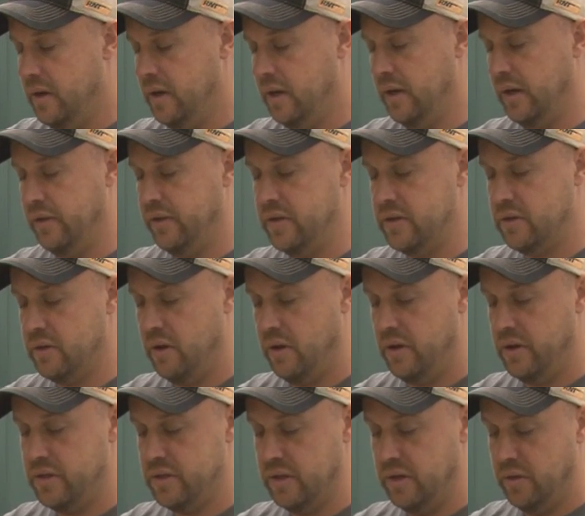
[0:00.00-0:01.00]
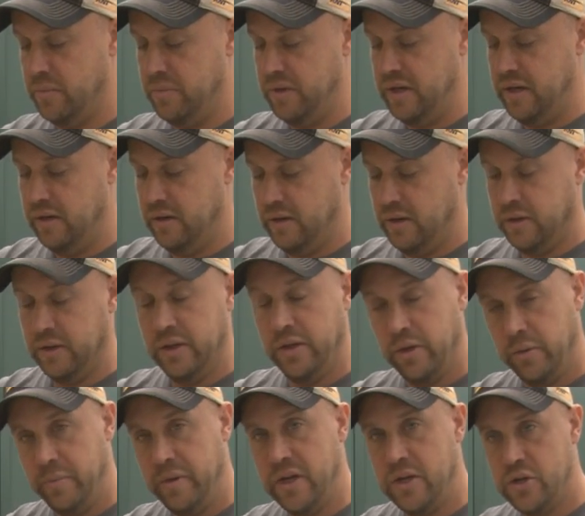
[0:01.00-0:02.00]
And now this caul is going to be a
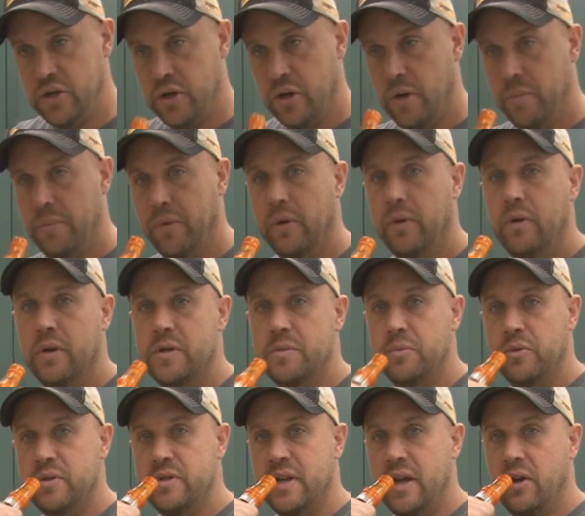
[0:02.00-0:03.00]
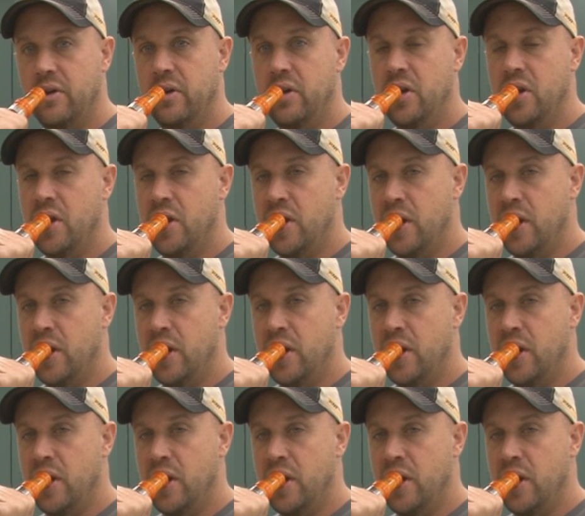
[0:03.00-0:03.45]
little bit sharper, crisper sounding.